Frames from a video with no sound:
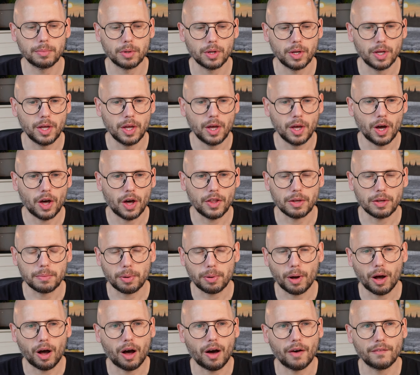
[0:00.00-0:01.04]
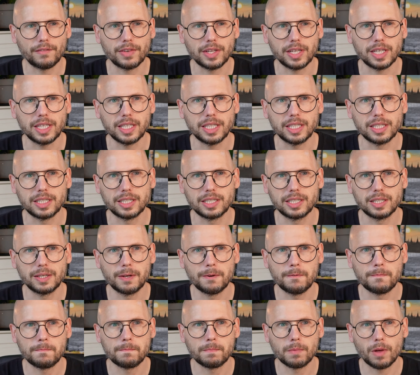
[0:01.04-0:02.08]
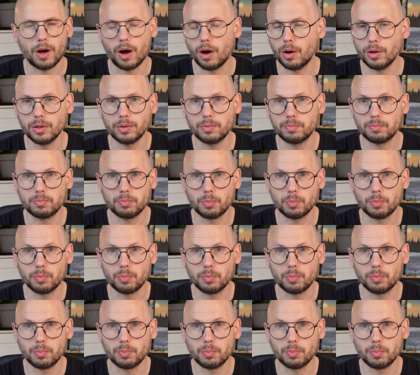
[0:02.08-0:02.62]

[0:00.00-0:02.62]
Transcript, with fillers: But I think part of it is I